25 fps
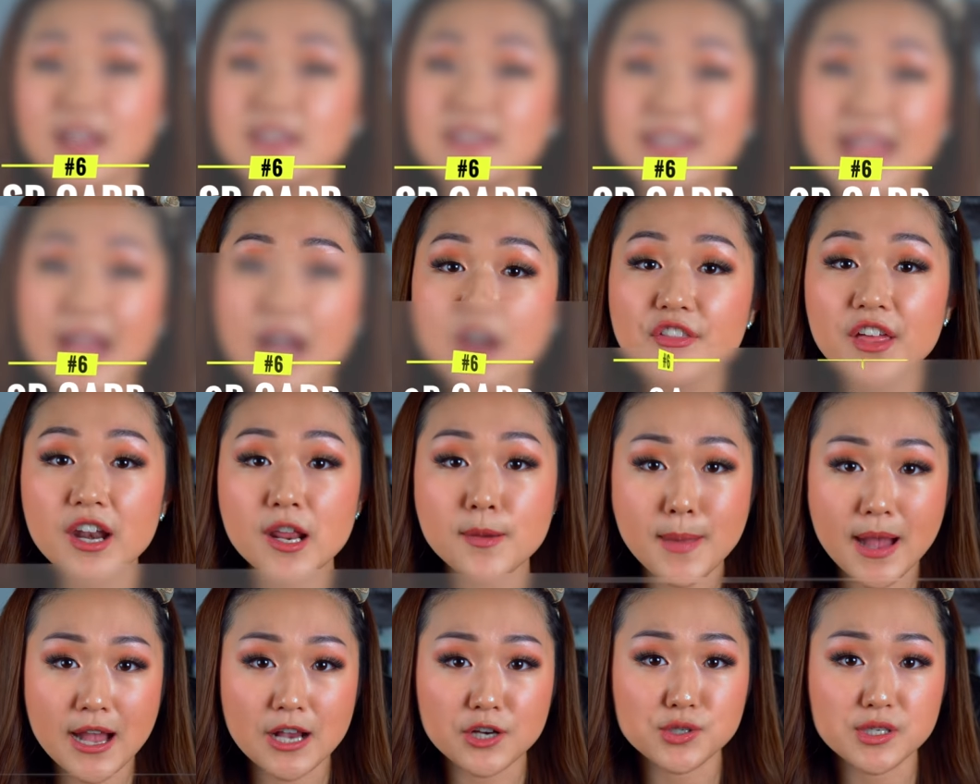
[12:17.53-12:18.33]
Now that
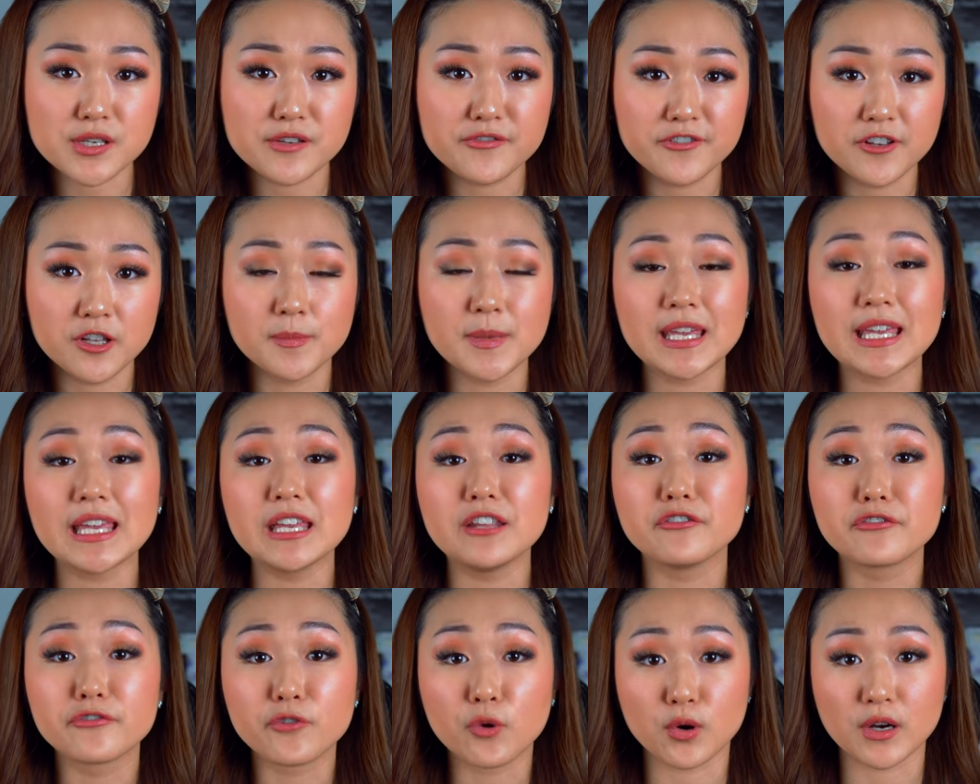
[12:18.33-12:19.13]
I'm actually filming
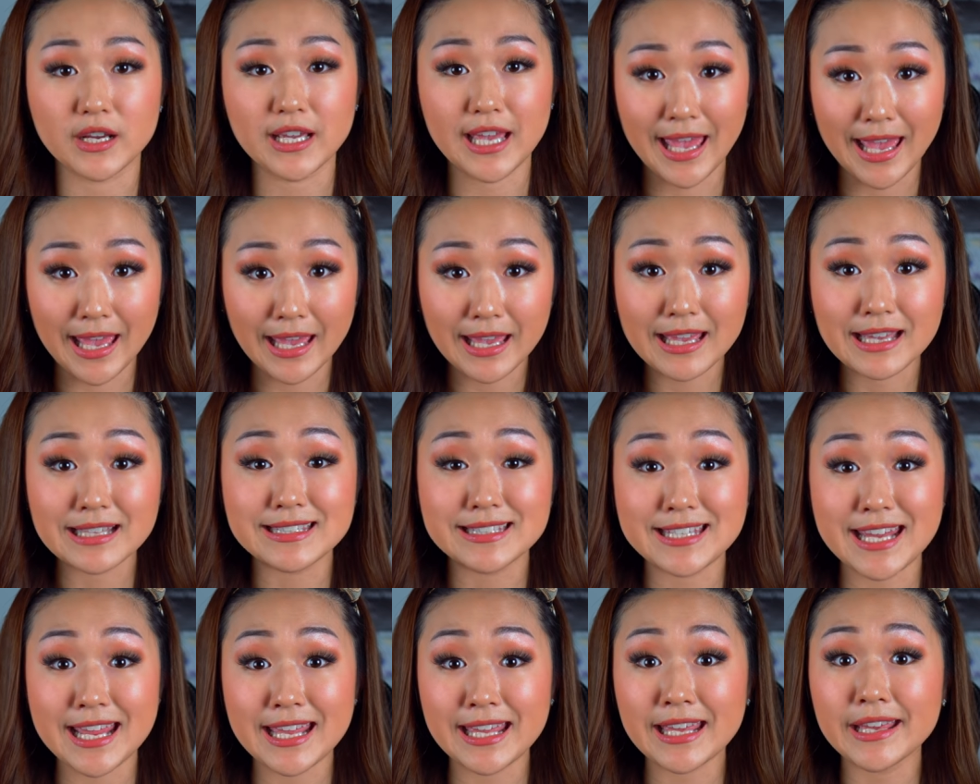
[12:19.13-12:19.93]
in four K,
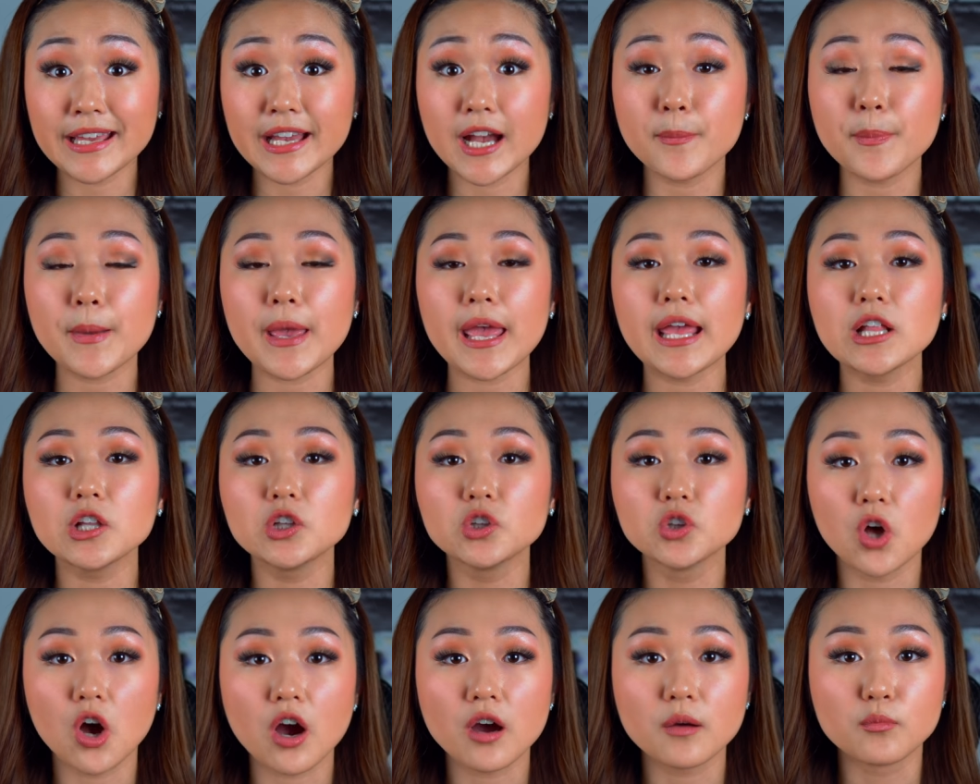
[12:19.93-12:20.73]
it's taking up a
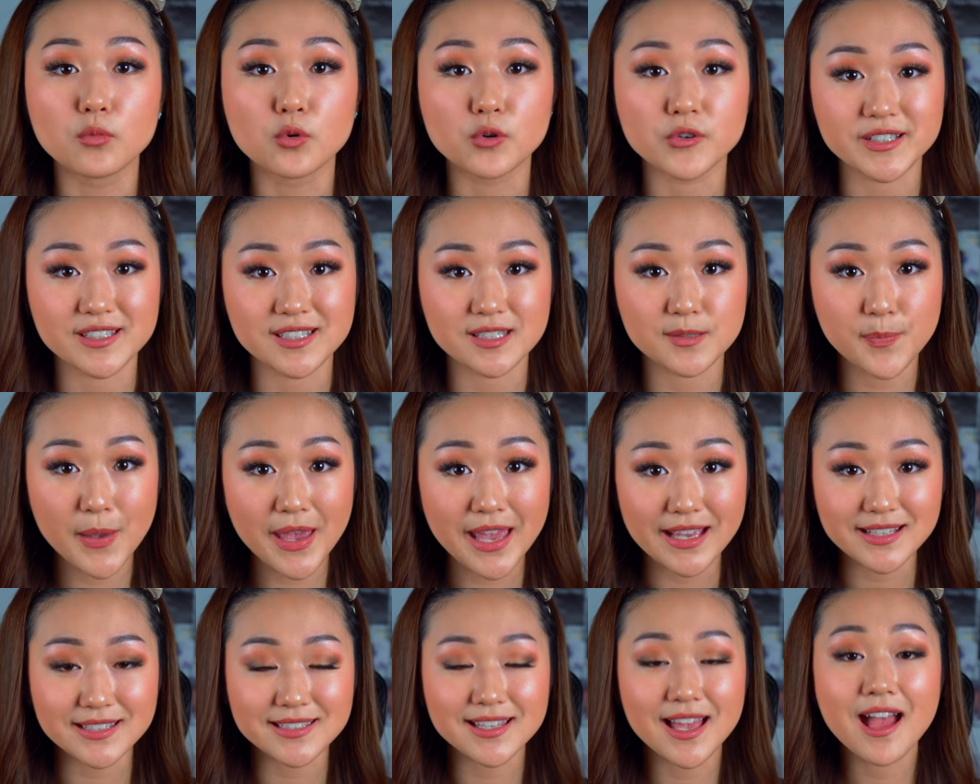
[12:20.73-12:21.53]
lot more
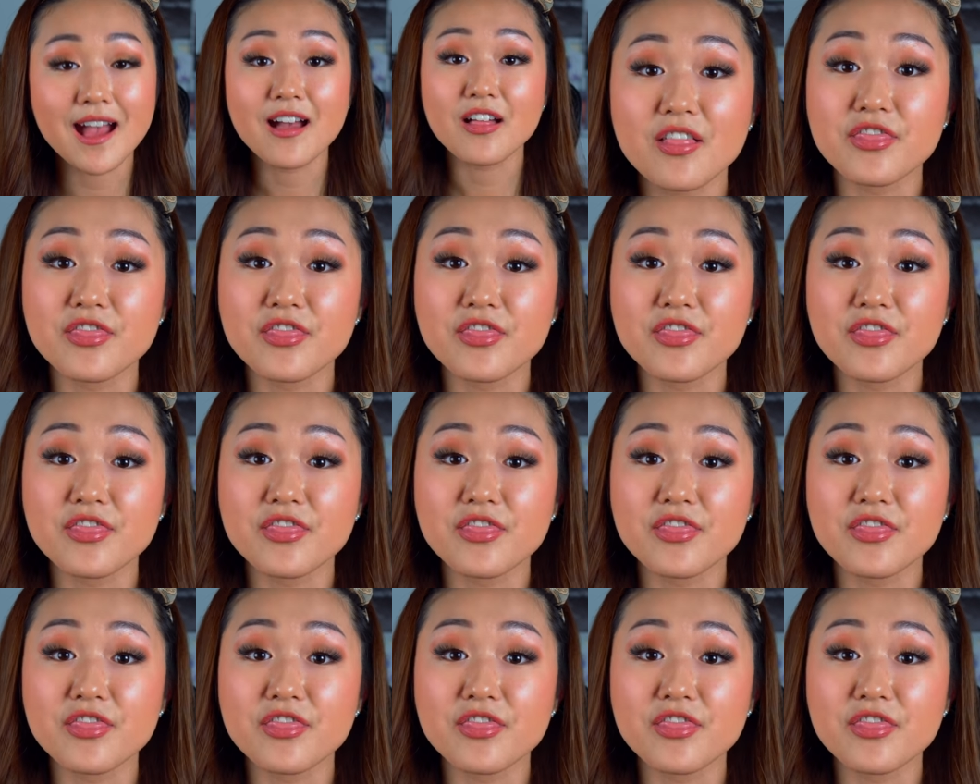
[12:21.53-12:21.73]
space.